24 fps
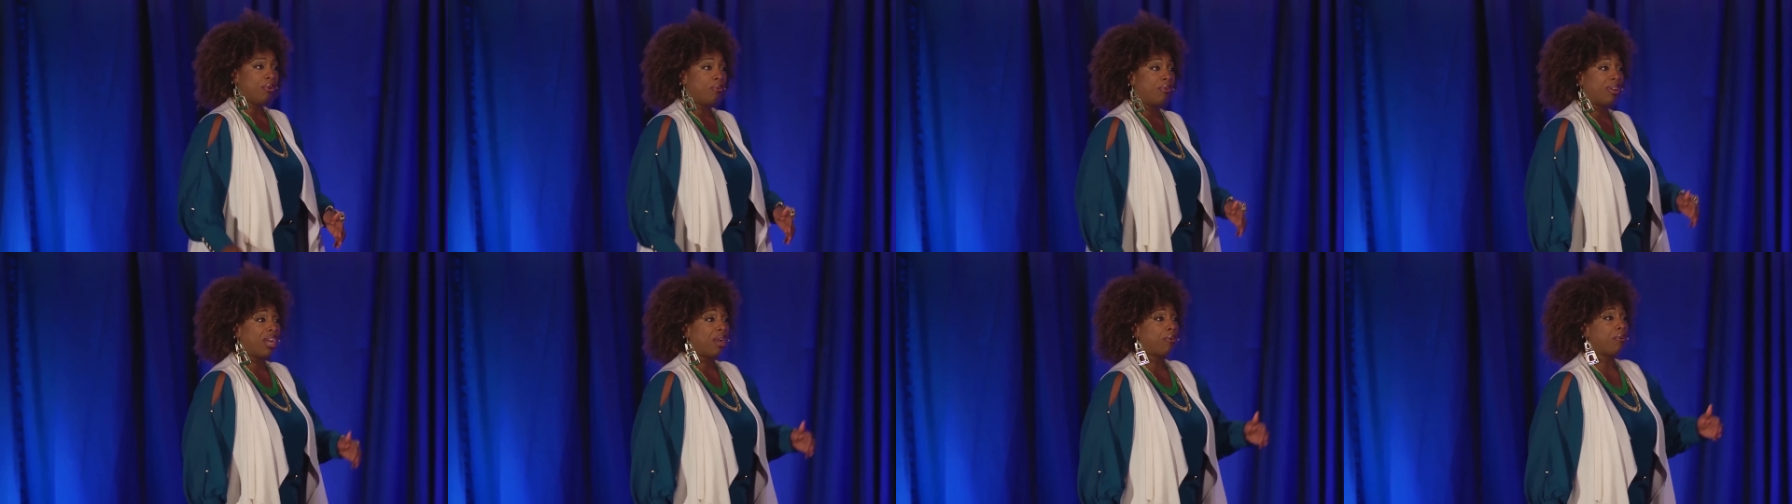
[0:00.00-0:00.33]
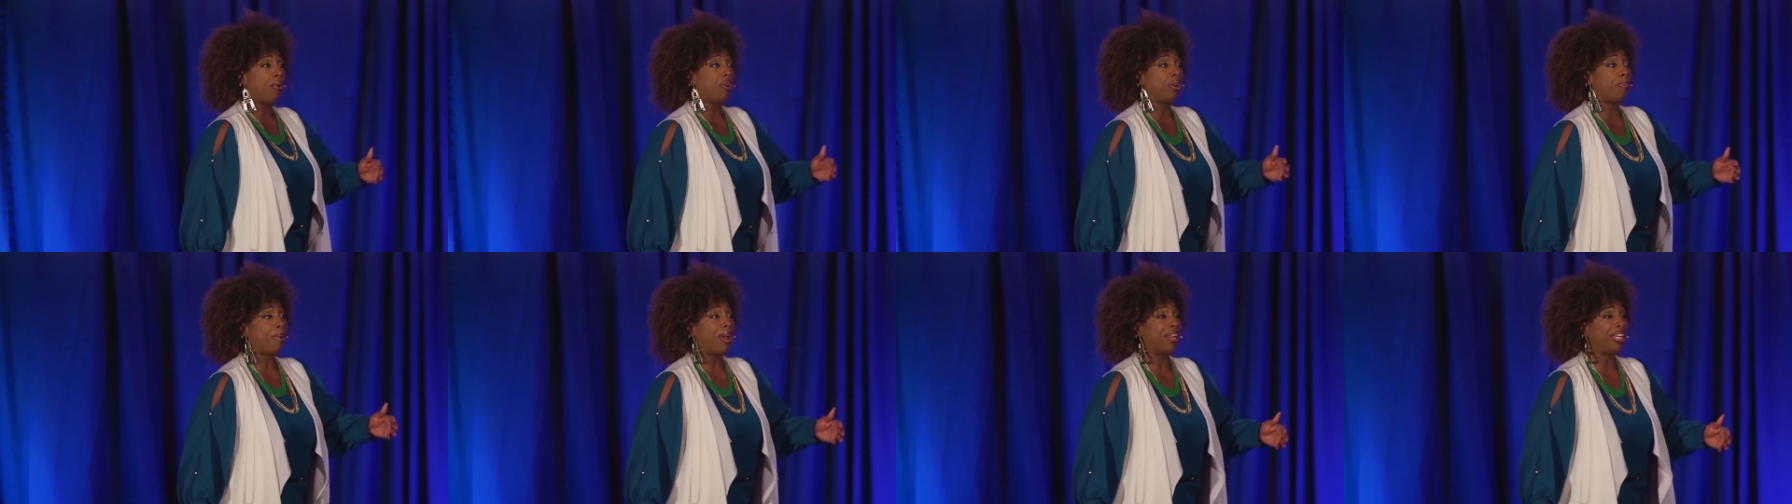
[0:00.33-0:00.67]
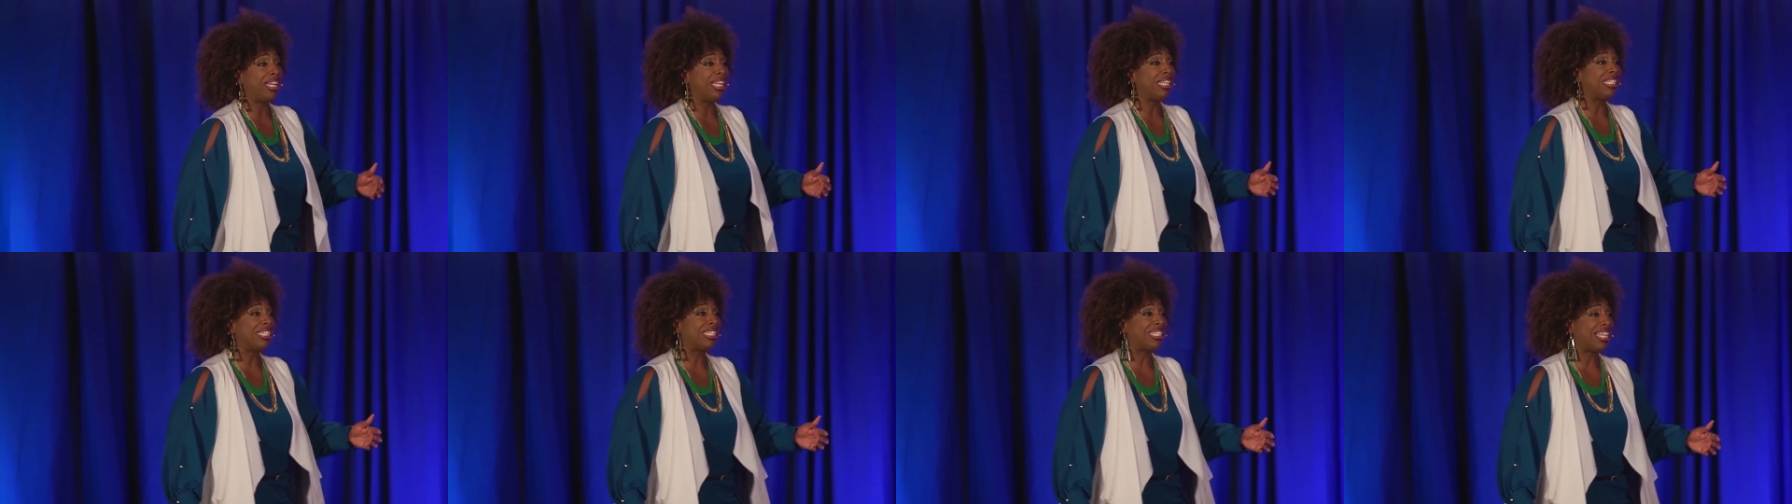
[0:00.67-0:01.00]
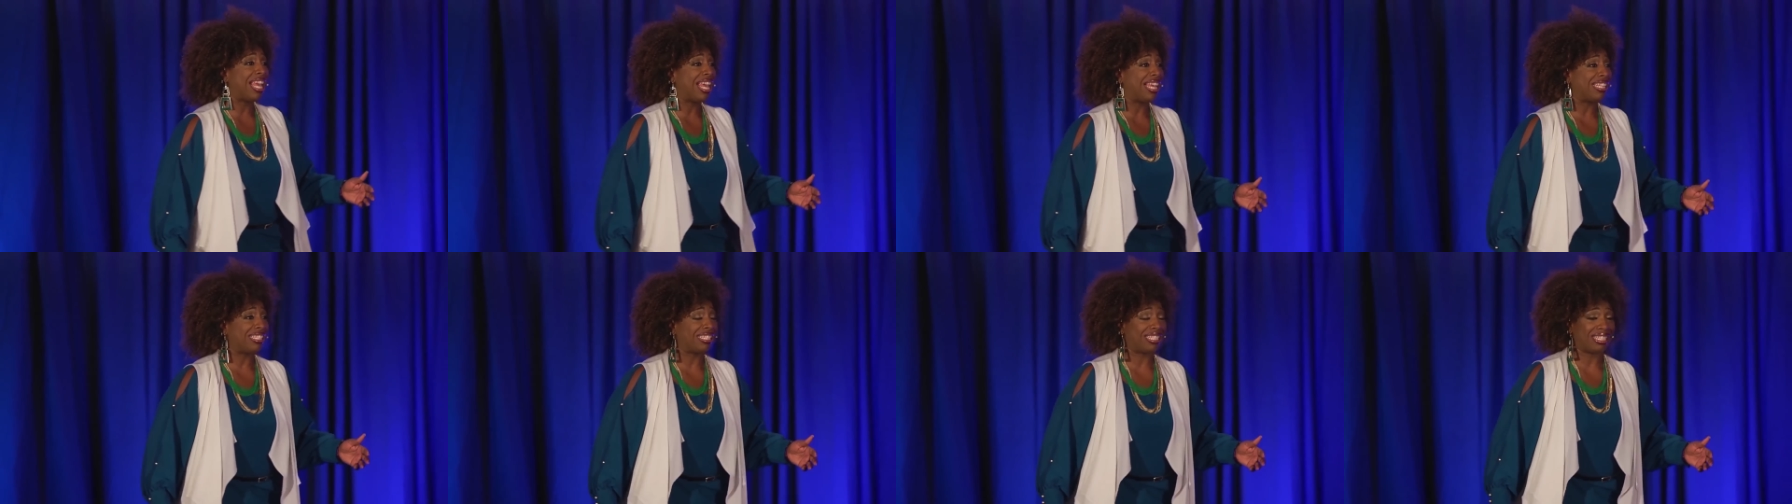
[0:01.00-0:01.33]
When I wrote about
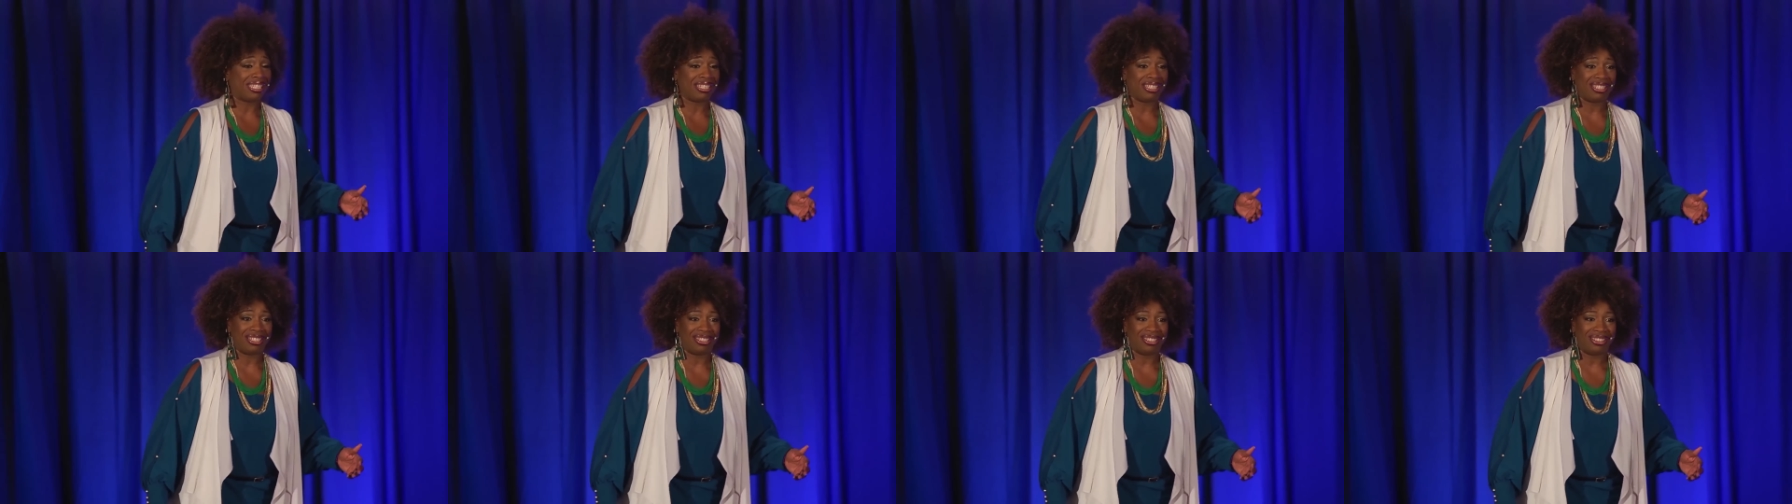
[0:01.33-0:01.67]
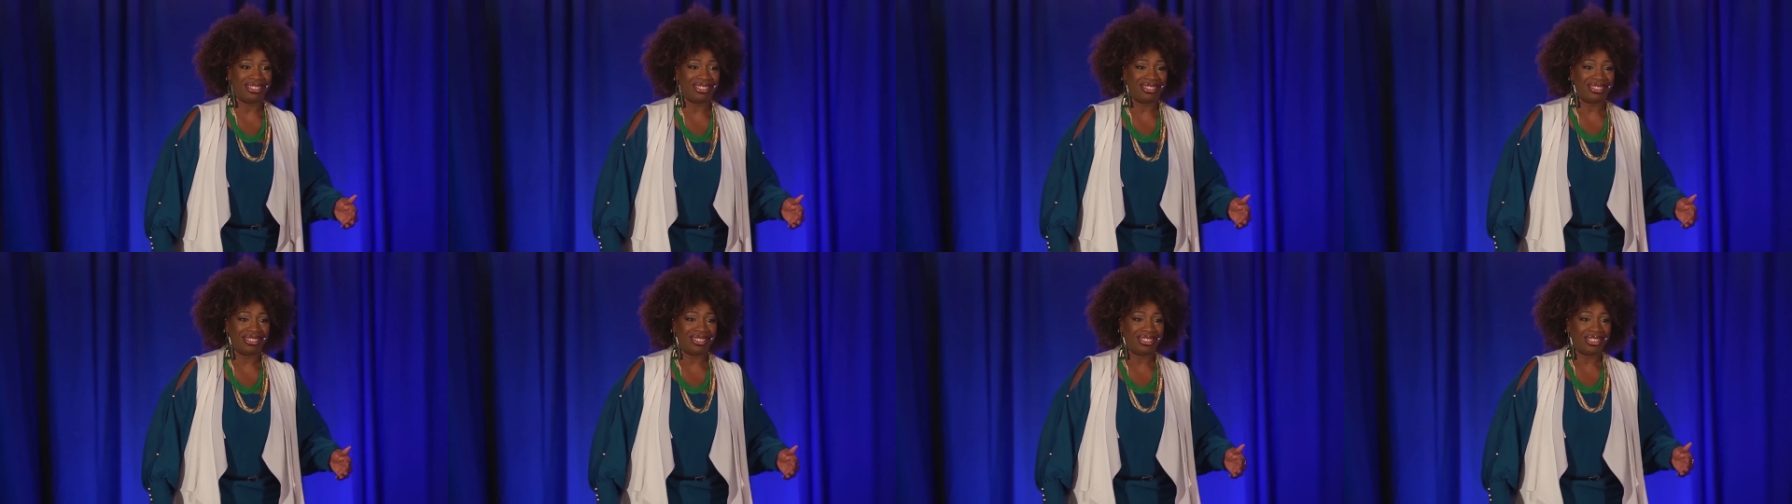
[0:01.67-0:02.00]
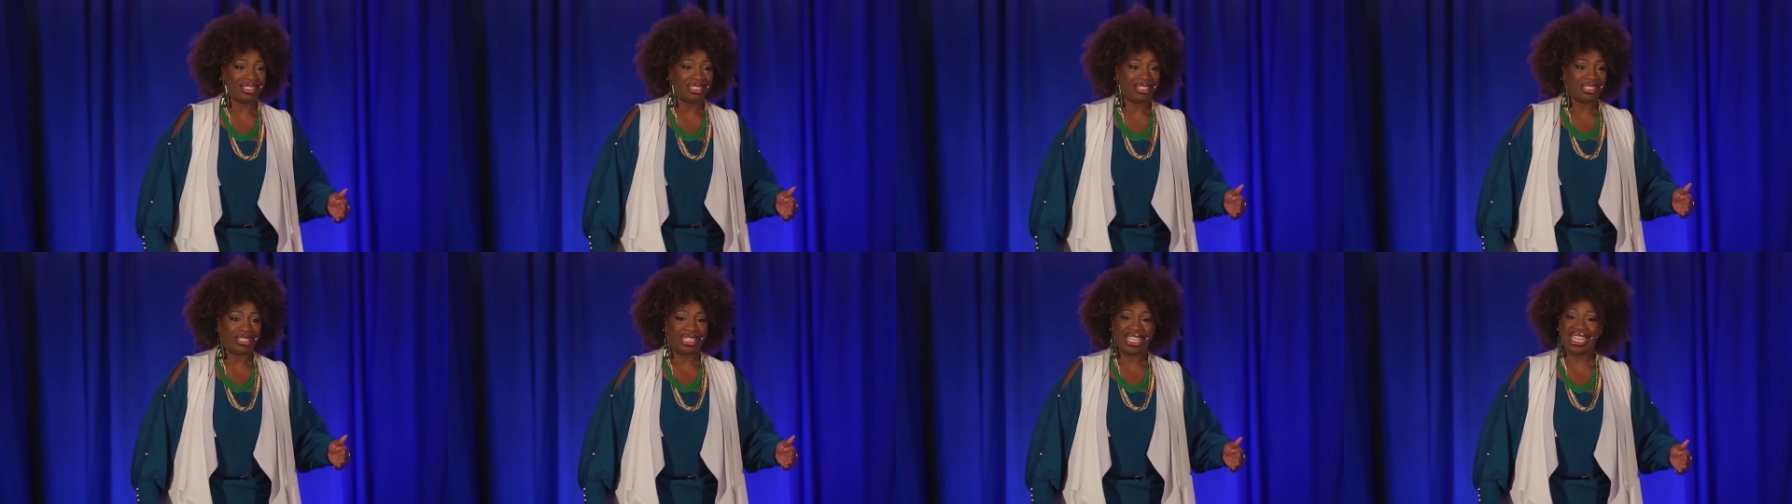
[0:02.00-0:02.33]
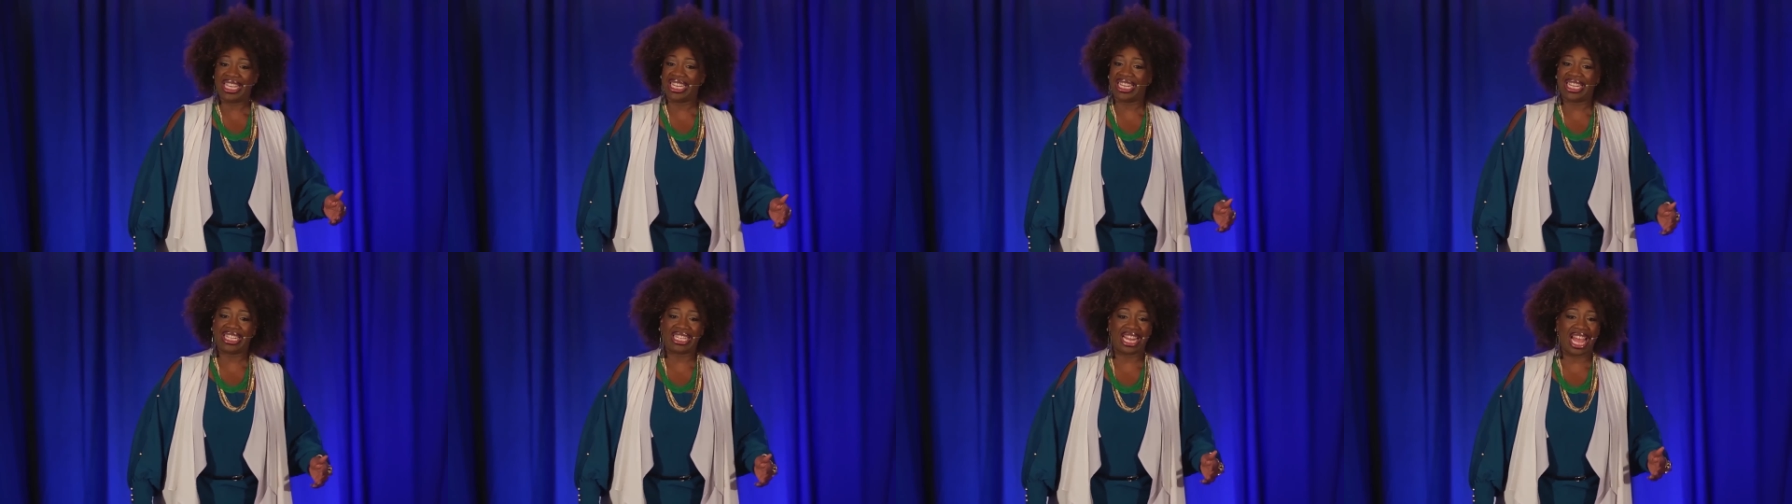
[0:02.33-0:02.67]
incest,
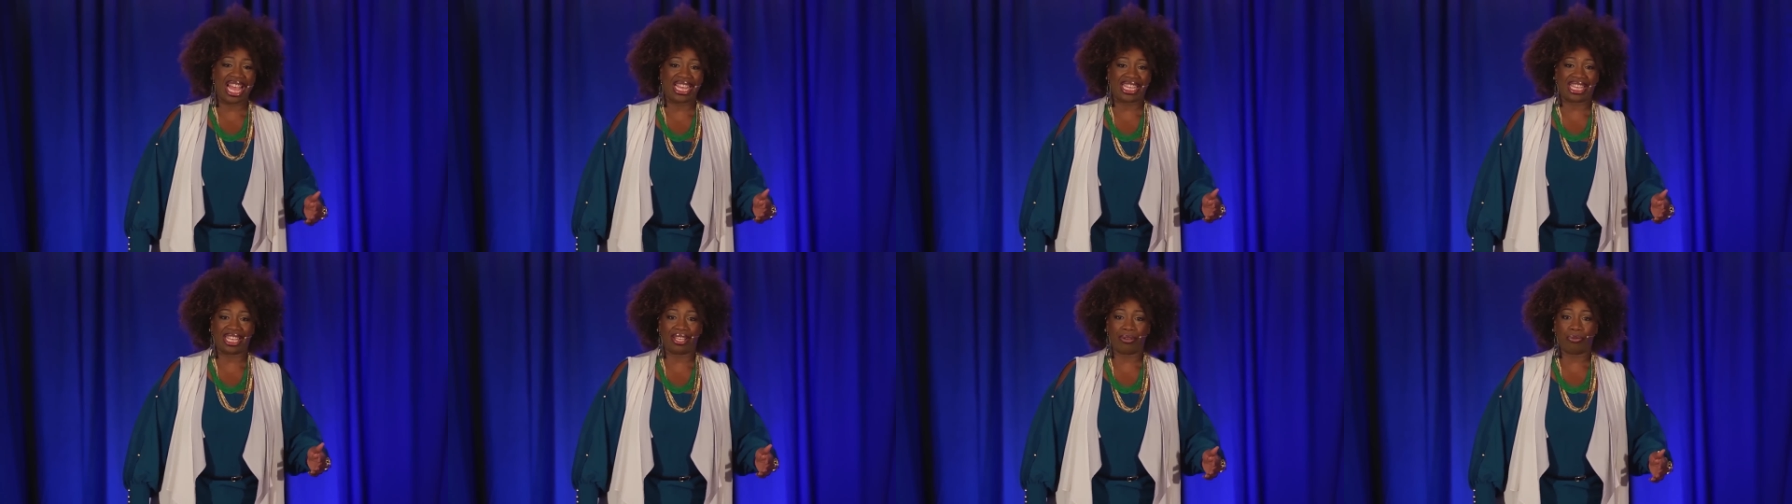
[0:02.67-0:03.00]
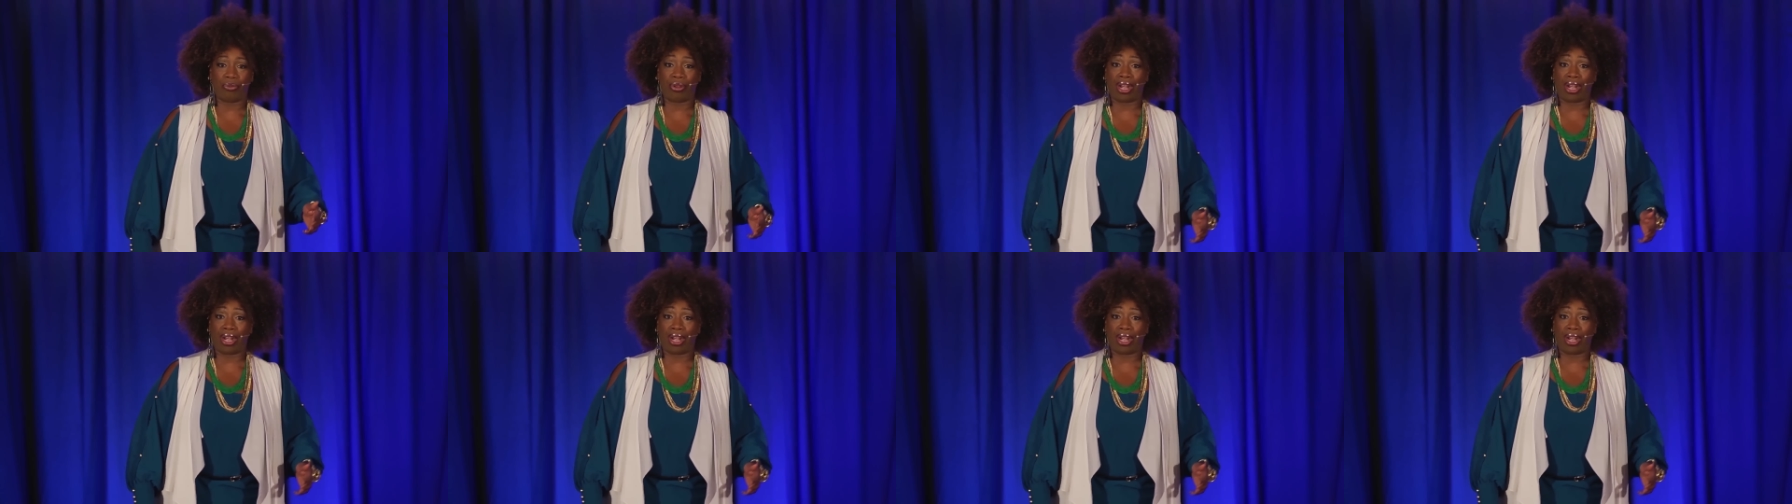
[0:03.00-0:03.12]
he didn't like it.